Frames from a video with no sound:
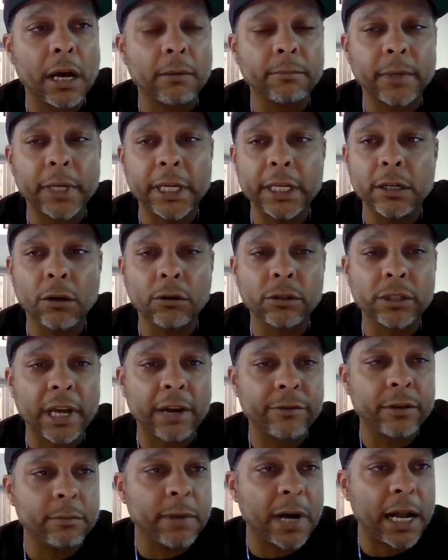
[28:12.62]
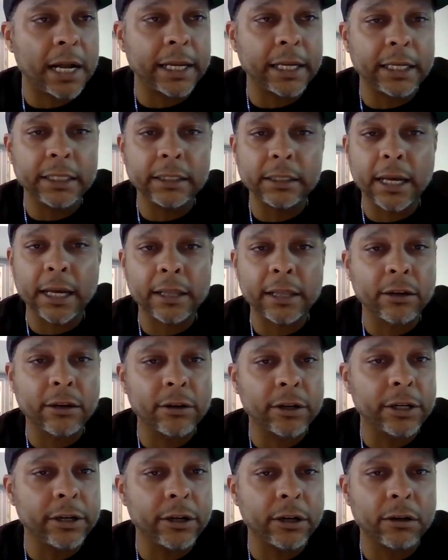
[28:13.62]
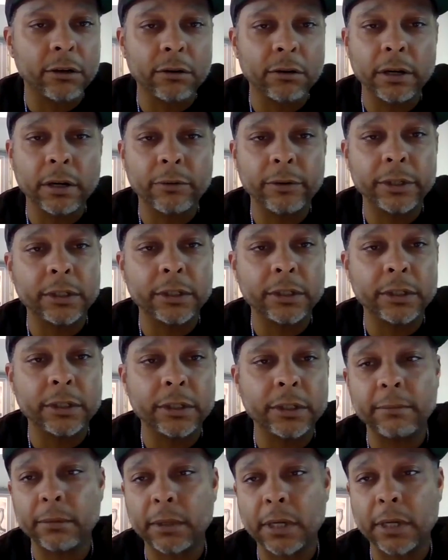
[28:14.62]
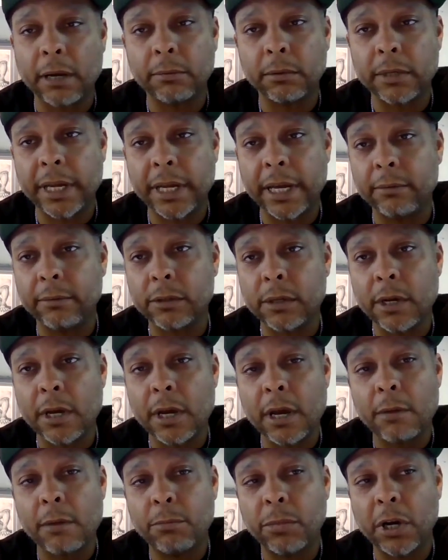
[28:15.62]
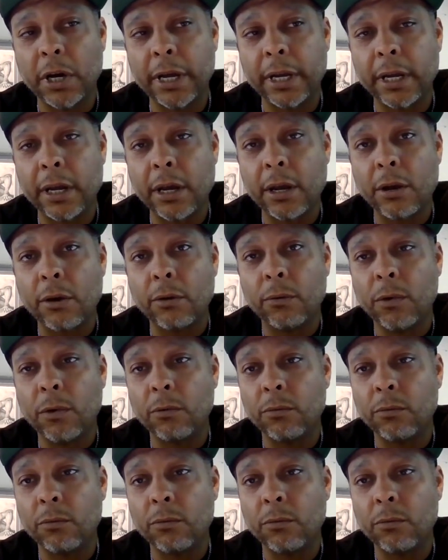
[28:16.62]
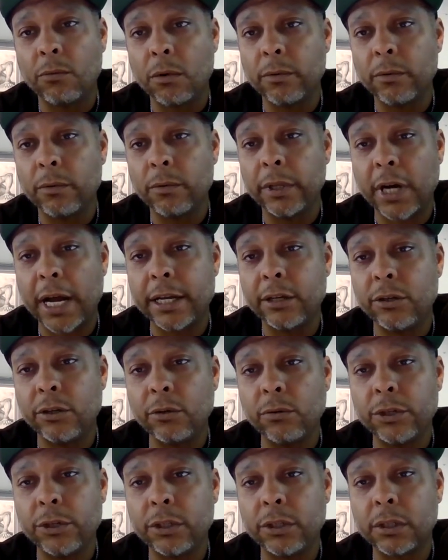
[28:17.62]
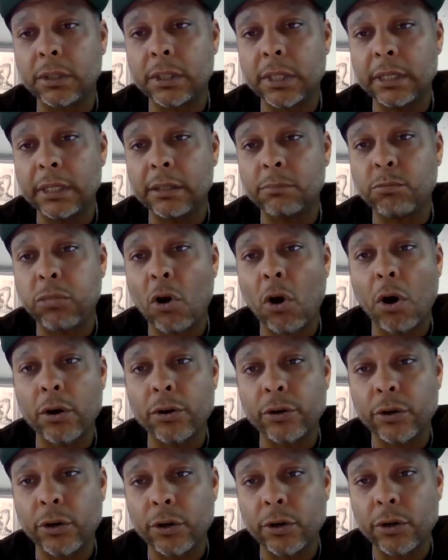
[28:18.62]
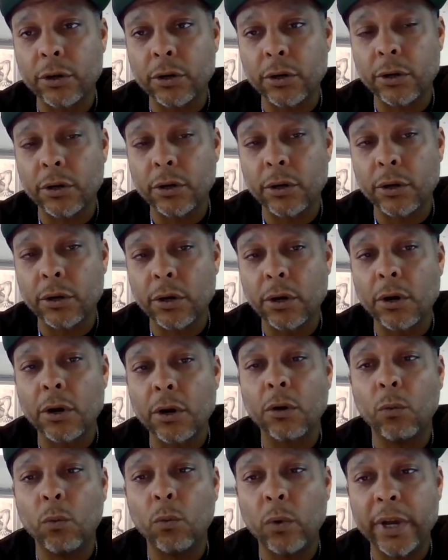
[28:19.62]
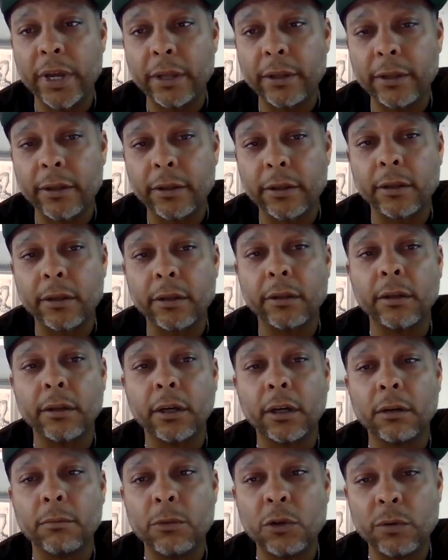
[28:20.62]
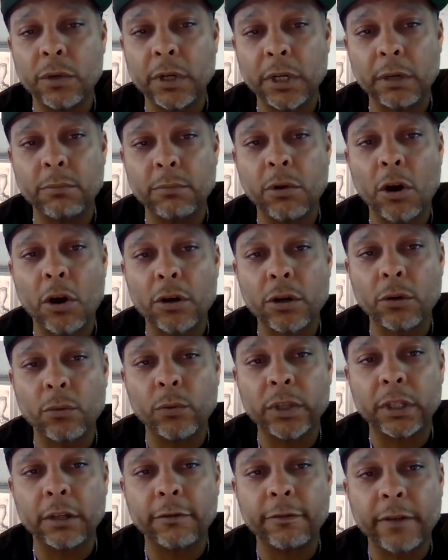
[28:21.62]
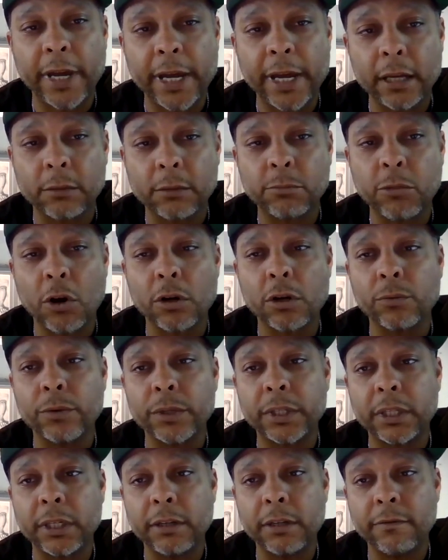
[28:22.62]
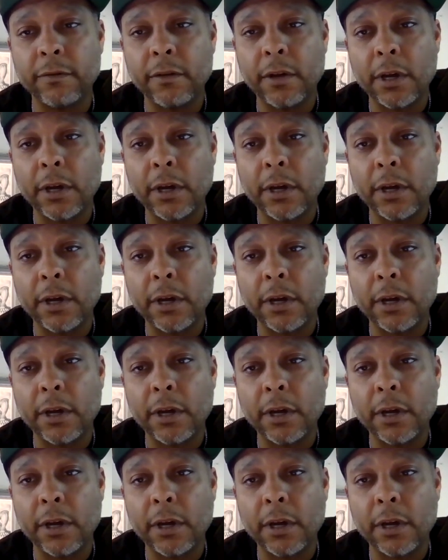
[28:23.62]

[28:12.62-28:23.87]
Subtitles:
he knows everybody. He's got a 30-year career. We just named a couple names. But what we're really trying to do is partner with the community, partner with the fans, partner with the